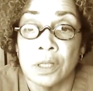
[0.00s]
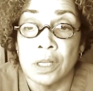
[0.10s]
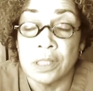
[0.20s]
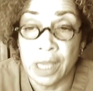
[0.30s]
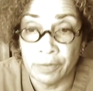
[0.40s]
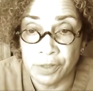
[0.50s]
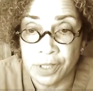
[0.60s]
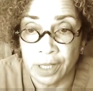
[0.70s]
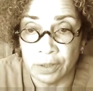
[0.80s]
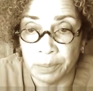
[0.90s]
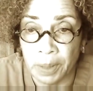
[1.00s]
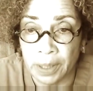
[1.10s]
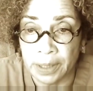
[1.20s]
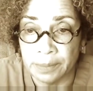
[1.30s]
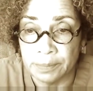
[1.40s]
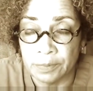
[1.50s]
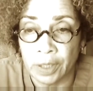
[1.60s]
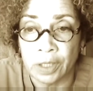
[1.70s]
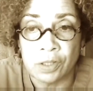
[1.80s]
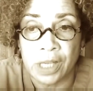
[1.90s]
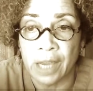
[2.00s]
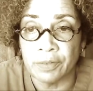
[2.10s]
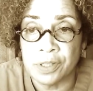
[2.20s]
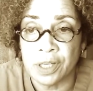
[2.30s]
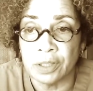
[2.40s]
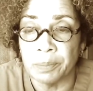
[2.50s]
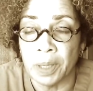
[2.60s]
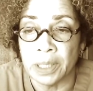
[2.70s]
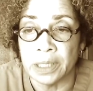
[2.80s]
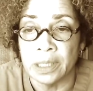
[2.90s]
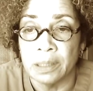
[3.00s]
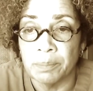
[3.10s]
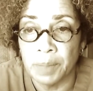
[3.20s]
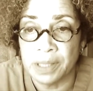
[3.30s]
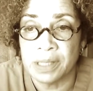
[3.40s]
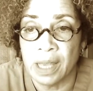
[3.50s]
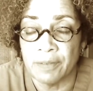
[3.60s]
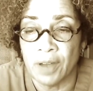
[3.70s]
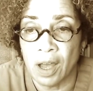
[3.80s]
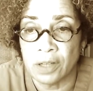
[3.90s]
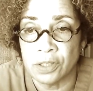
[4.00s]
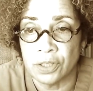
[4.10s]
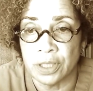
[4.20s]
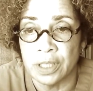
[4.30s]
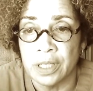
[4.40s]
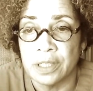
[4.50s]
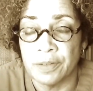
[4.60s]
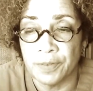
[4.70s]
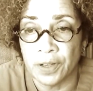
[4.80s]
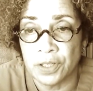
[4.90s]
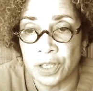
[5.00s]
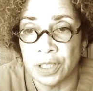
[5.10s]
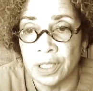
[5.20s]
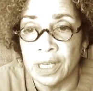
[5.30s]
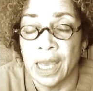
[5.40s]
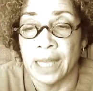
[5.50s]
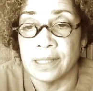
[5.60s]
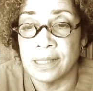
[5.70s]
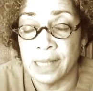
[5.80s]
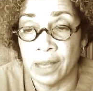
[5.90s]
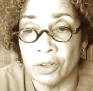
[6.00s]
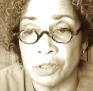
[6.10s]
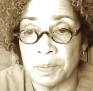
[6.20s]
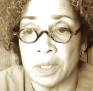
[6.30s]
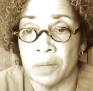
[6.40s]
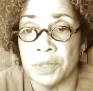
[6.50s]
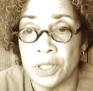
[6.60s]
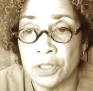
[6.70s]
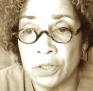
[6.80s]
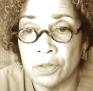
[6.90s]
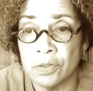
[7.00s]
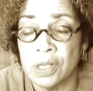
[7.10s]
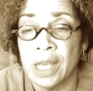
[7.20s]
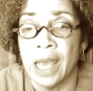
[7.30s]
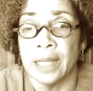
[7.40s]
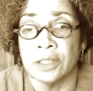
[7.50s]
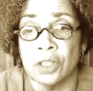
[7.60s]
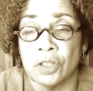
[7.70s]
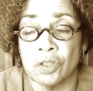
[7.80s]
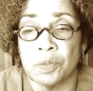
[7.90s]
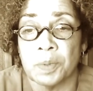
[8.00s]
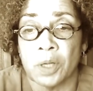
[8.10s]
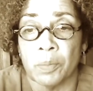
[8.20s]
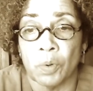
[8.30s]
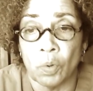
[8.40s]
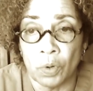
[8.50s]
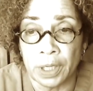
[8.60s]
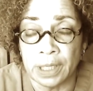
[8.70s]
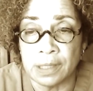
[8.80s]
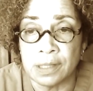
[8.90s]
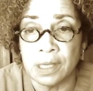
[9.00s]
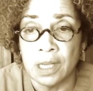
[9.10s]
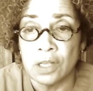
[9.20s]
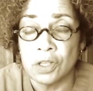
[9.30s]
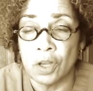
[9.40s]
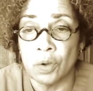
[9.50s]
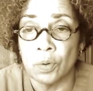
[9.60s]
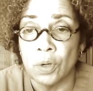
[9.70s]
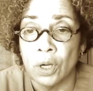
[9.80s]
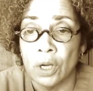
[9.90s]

to every cell in the body, right? Because every cell in the body must have oxygen to function. And cells become tissues, and tissues become organs. So